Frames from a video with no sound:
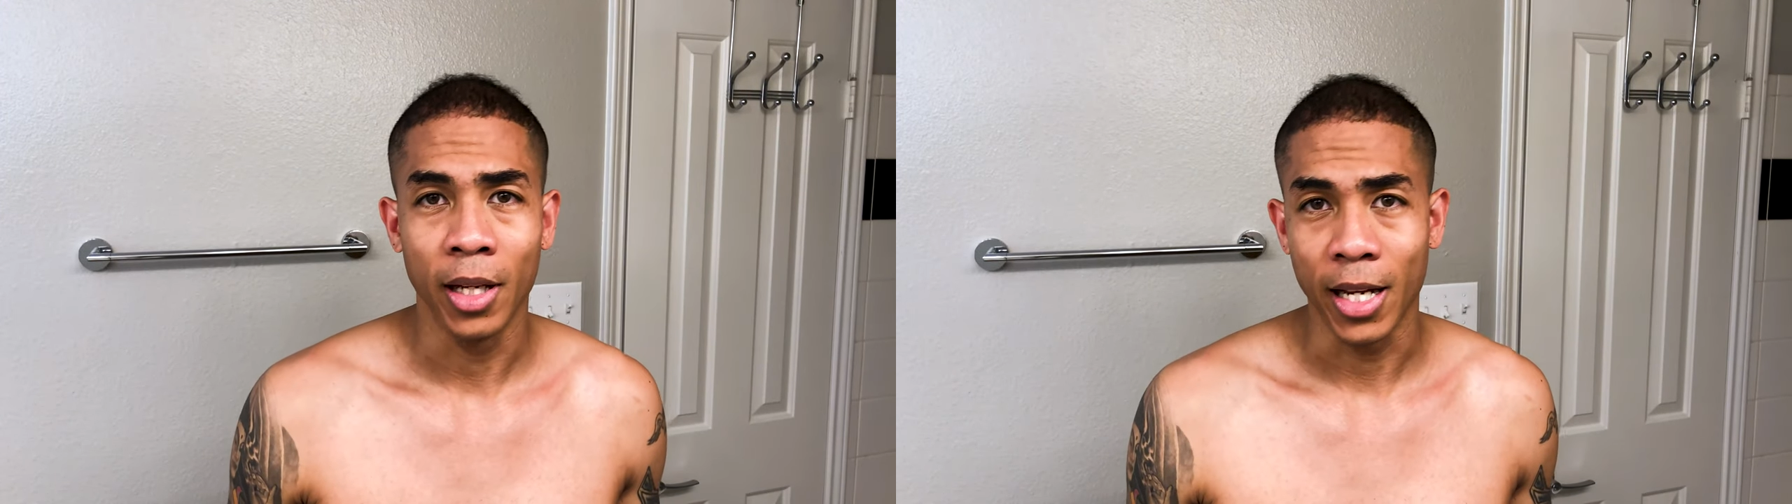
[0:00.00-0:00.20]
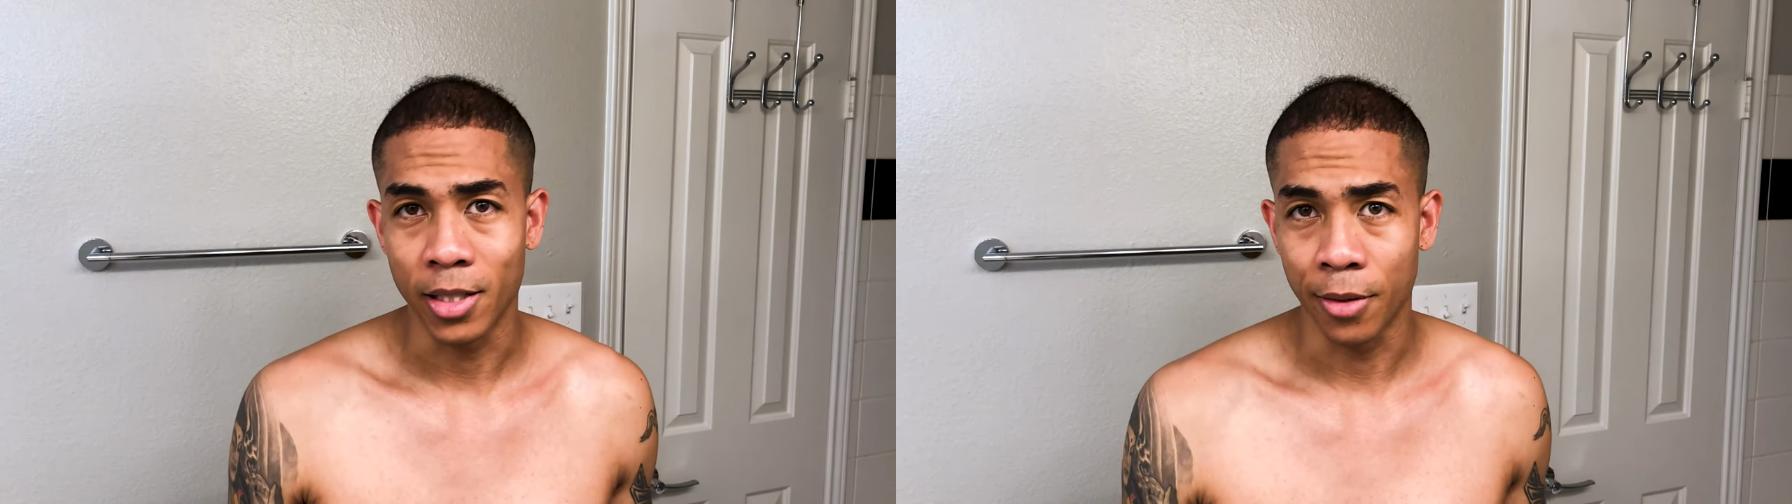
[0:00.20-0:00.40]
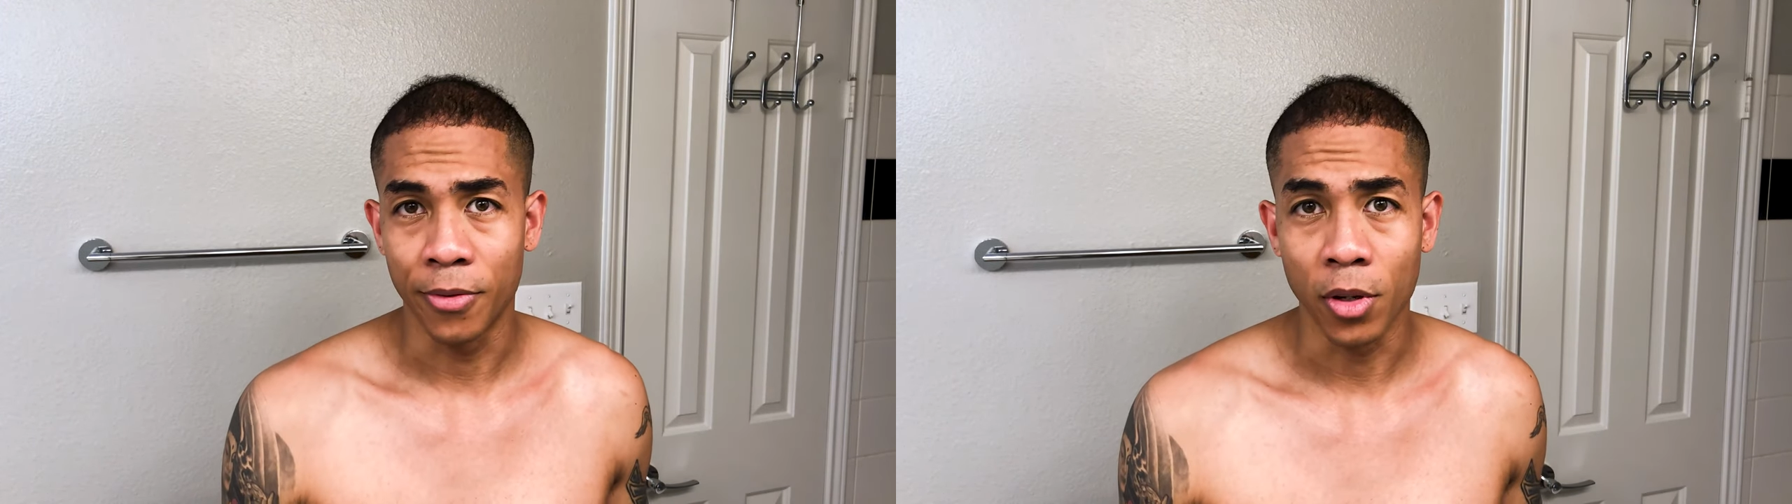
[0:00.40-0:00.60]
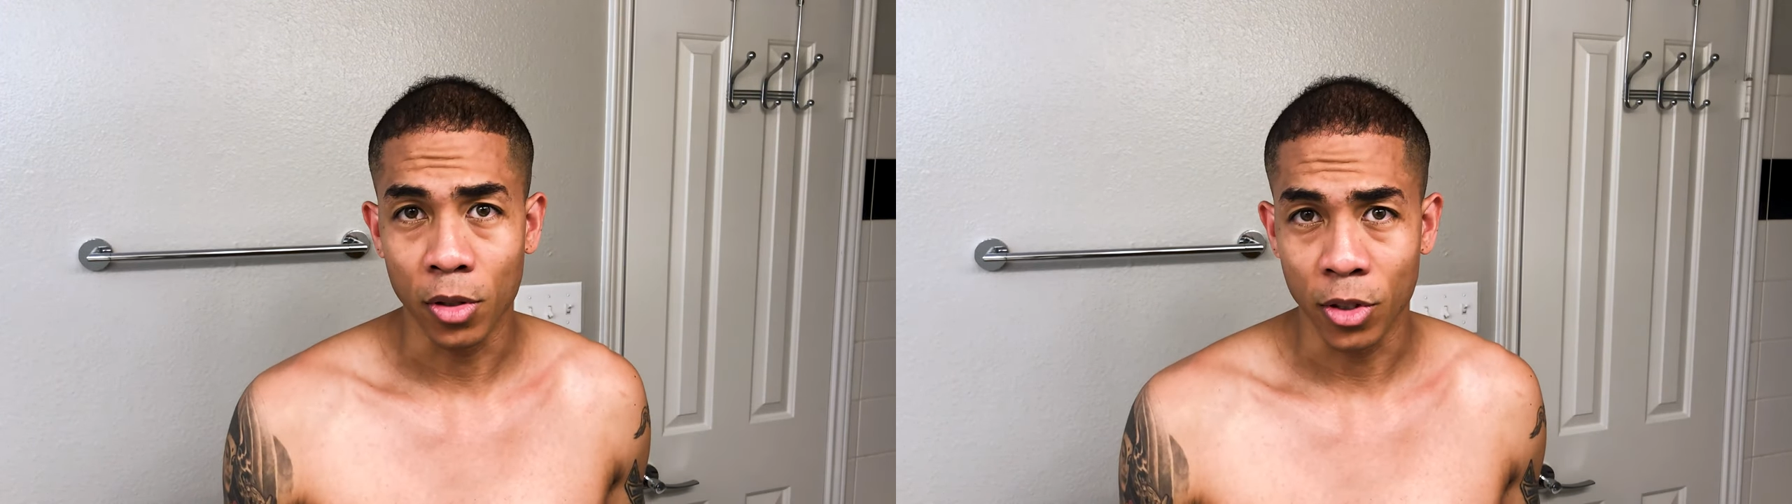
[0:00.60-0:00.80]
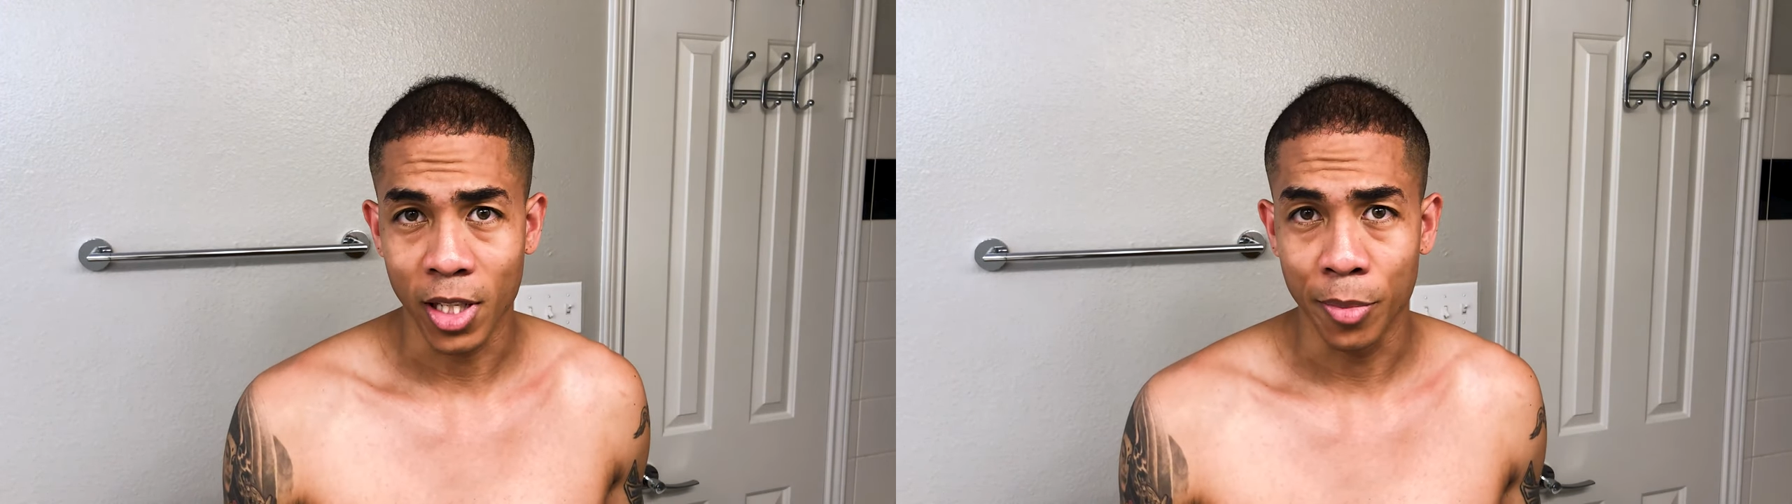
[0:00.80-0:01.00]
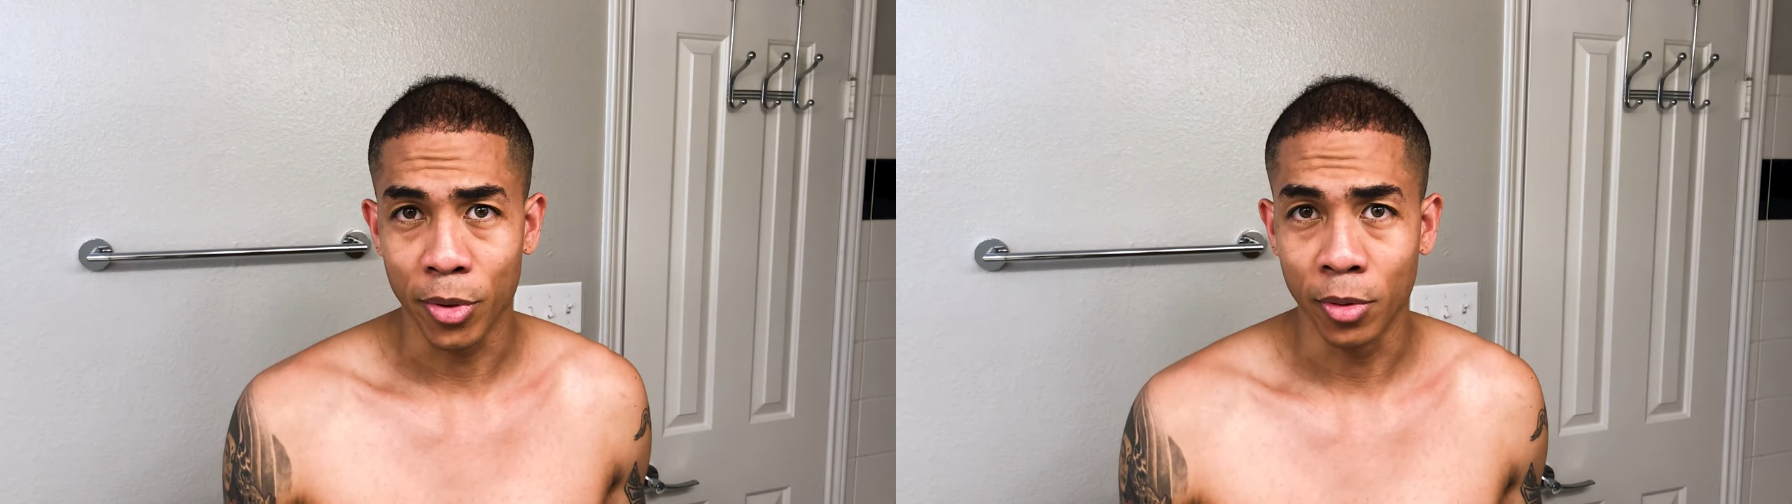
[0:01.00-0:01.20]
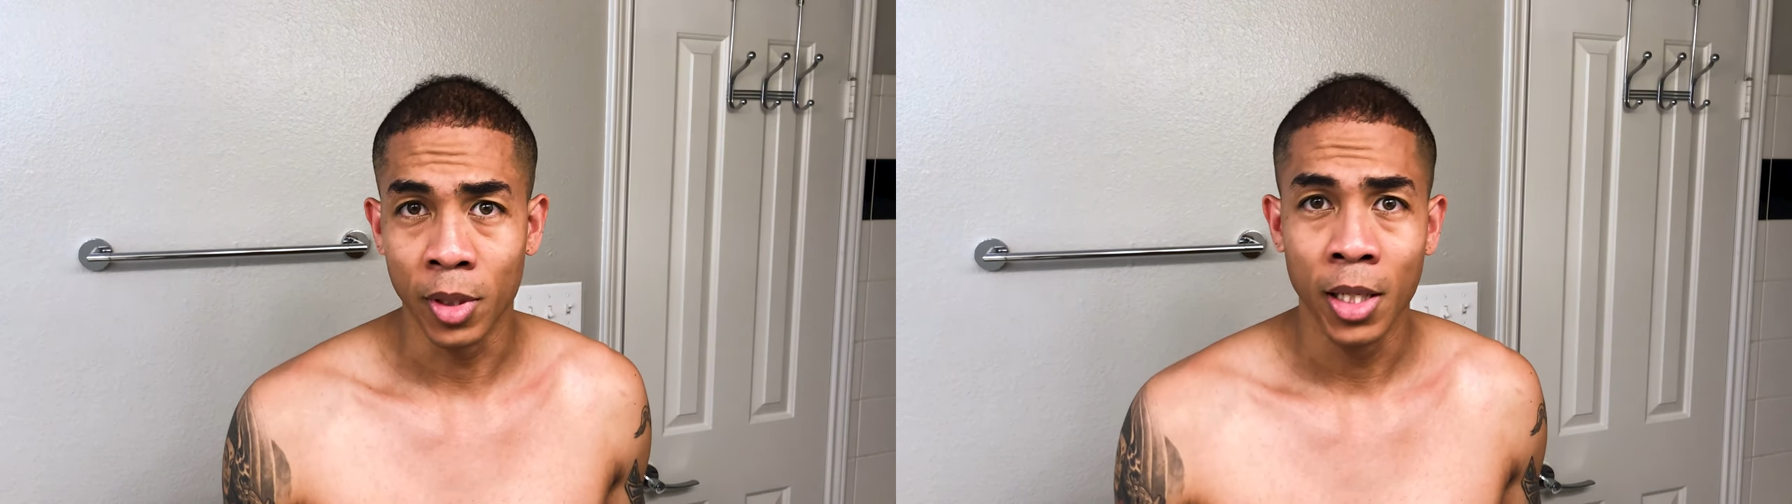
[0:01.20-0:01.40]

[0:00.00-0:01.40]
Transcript: anti-fungal shampoo,